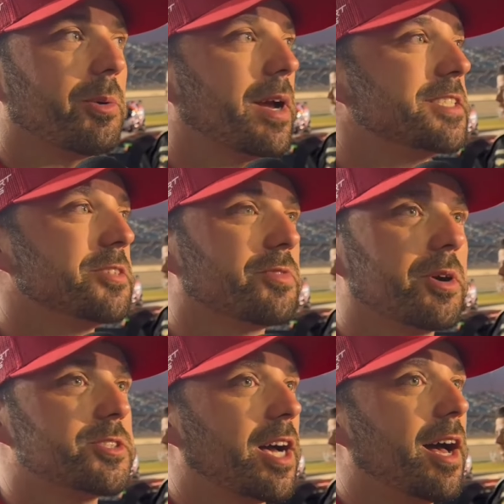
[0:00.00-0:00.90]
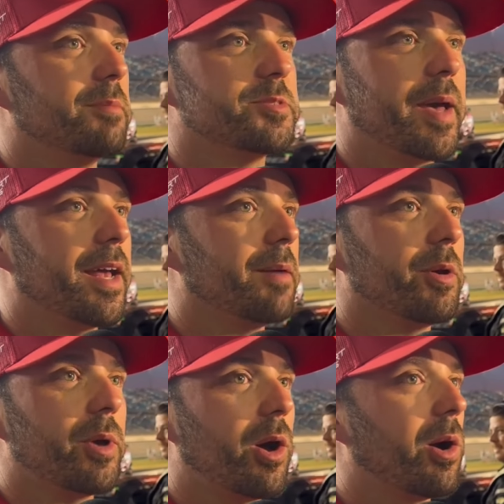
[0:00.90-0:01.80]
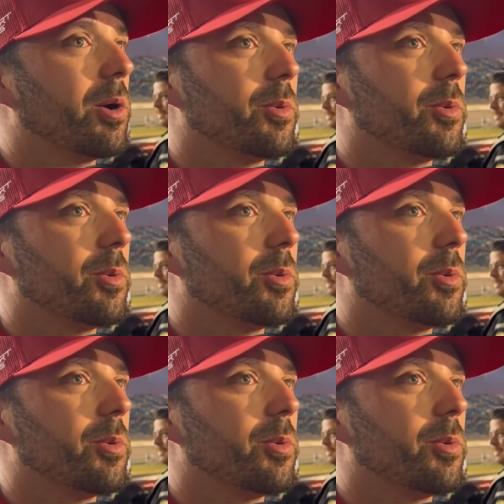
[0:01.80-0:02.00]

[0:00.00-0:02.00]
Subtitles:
racing for our jobs, man. I mean, we are.